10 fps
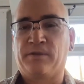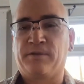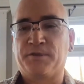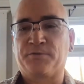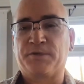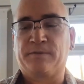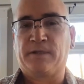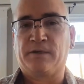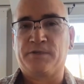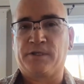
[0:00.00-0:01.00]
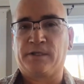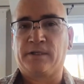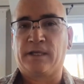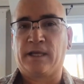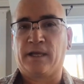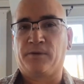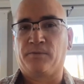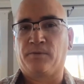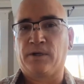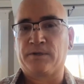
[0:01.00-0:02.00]
this wisdom energy
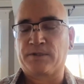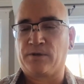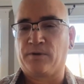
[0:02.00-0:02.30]
and where it's